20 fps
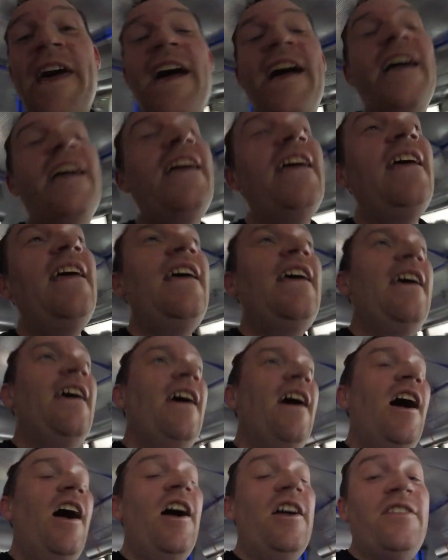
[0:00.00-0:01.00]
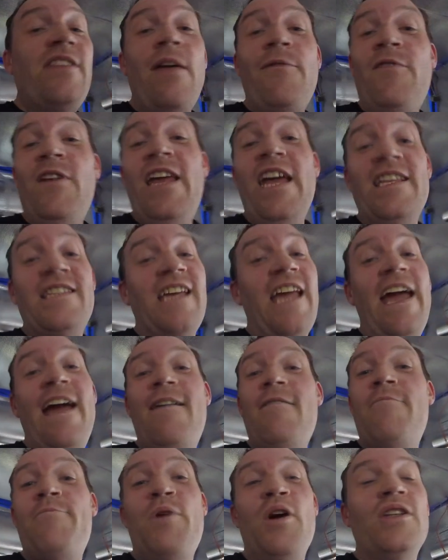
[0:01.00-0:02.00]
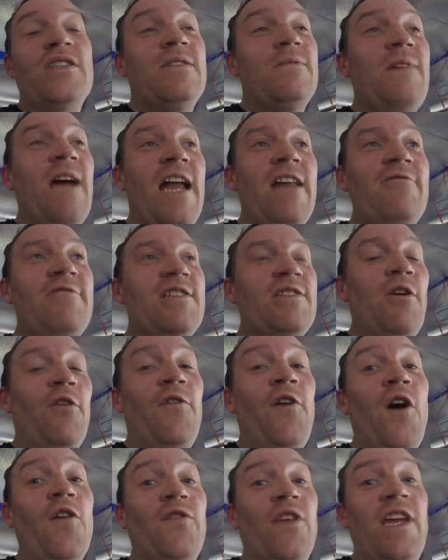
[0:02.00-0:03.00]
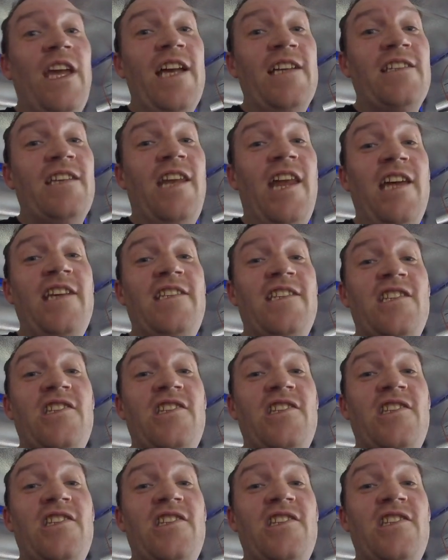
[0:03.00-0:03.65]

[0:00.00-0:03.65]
that. Definitely had to get out and burn some calories off after yesterday's